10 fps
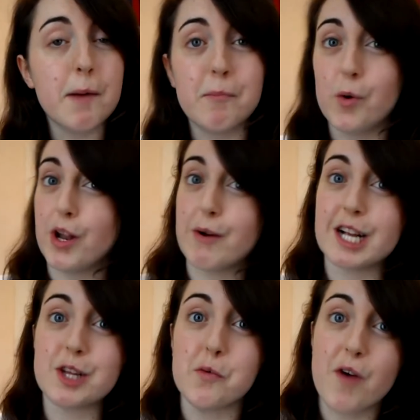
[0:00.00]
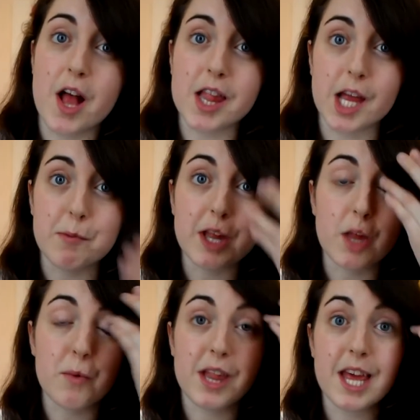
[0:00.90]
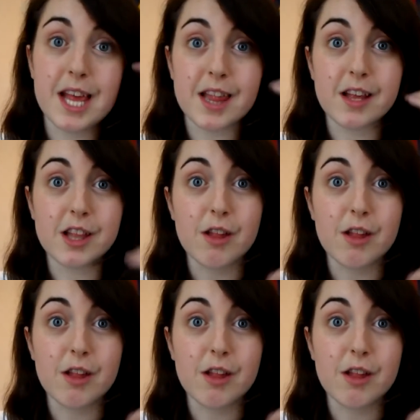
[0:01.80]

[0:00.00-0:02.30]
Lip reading: more than our actual first name, because it was easier